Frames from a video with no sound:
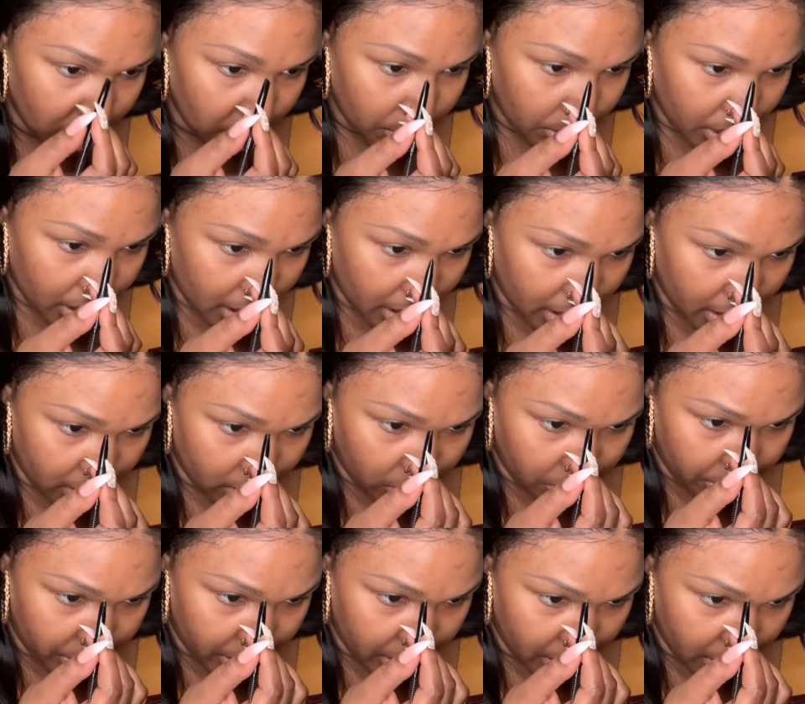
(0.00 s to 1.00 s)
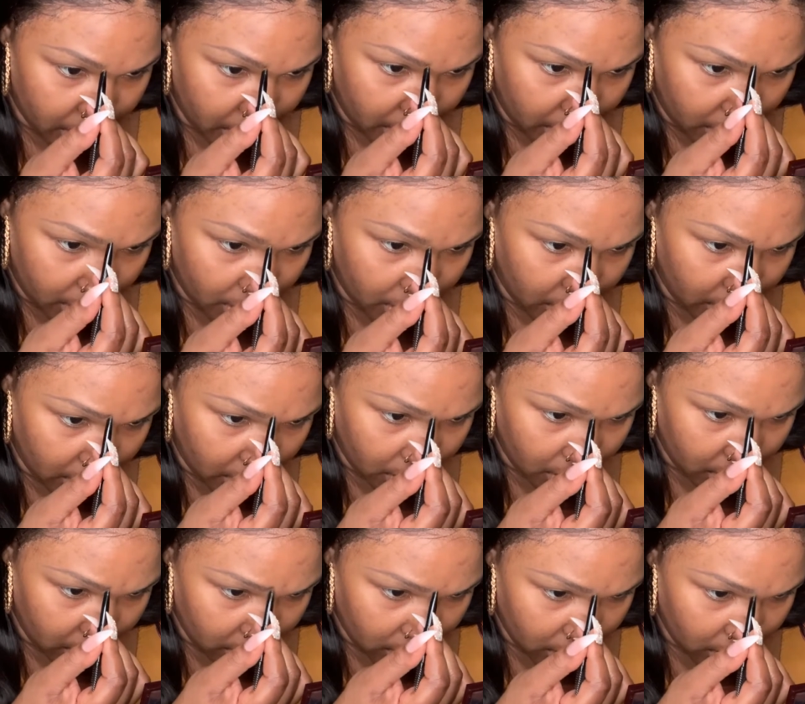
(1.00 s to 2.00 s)
pluck a little bit,
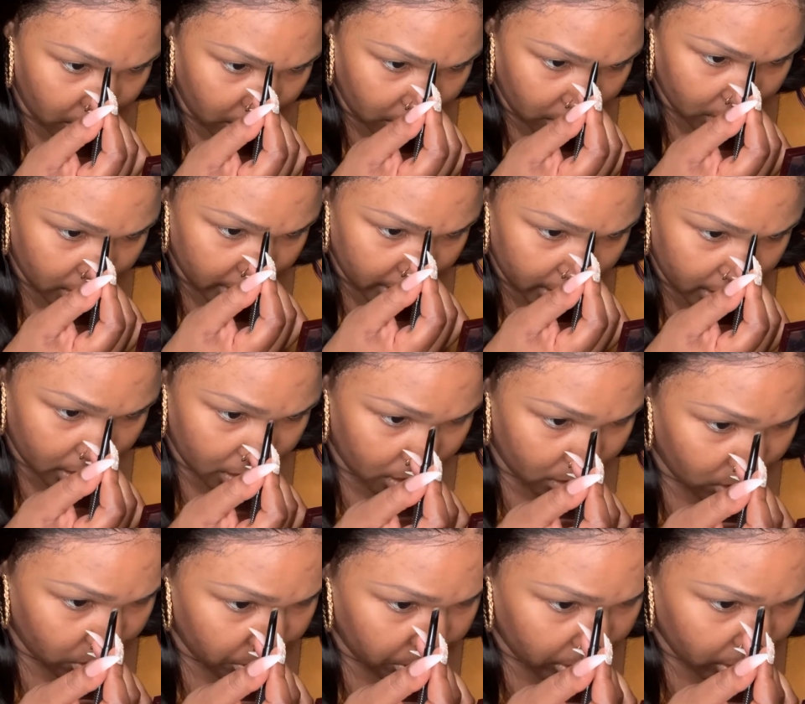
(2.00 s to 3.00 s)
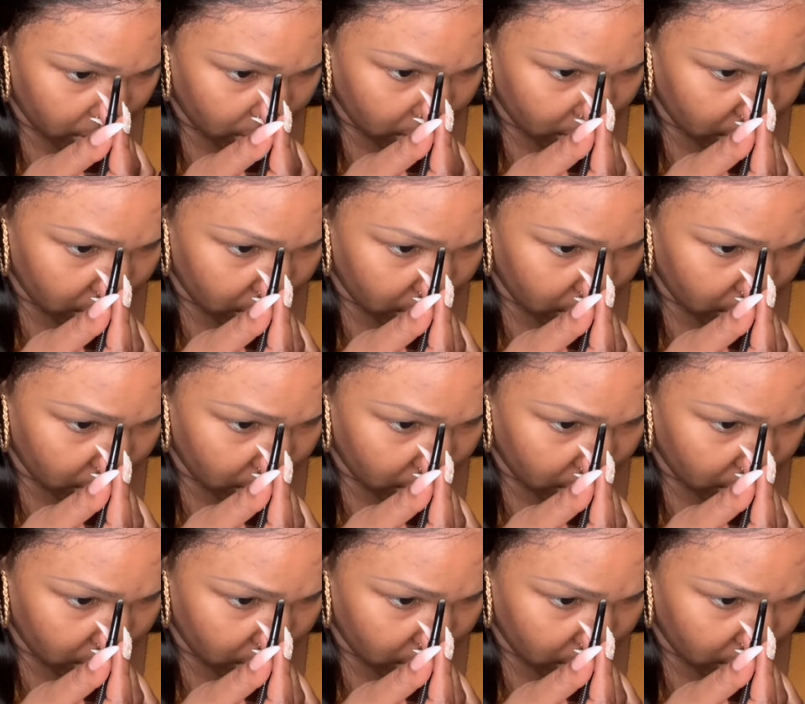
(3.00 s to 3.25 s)
cut a little bit.